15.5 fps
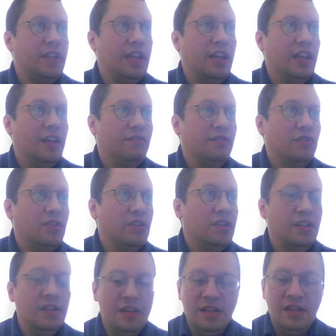If you could
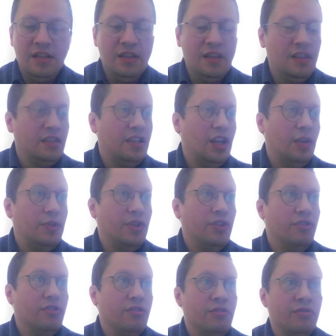tell me
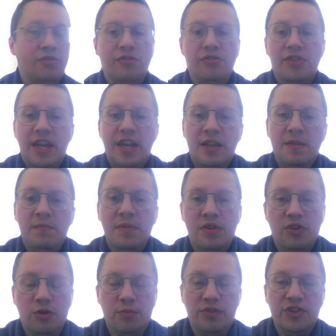your name,
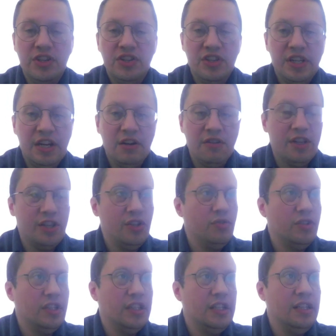your position here at
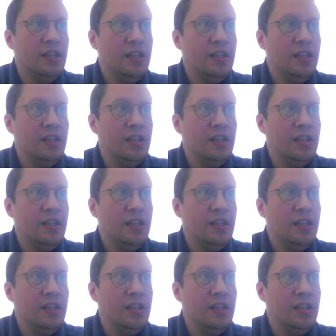UT,